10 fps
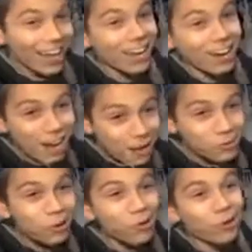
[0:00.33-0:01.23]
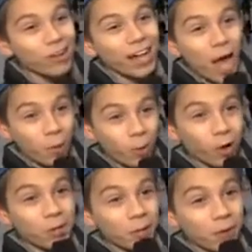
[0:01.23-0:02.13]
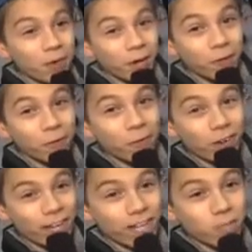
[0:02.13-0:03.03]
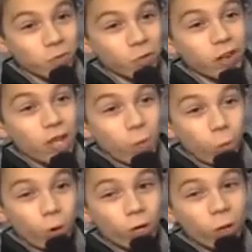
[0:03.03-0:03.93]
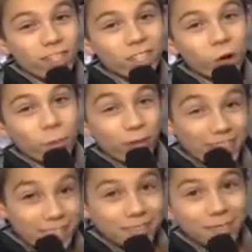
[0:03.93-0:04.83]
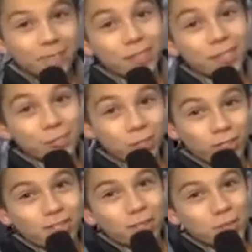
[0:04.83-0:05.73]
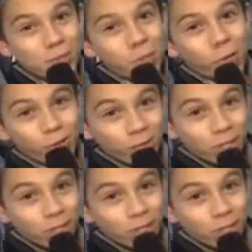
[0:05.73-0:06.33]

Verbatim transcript: Hi, I'm Cole, and we're here at Vancouver Fan Expo. We're going to go meet some interesting people.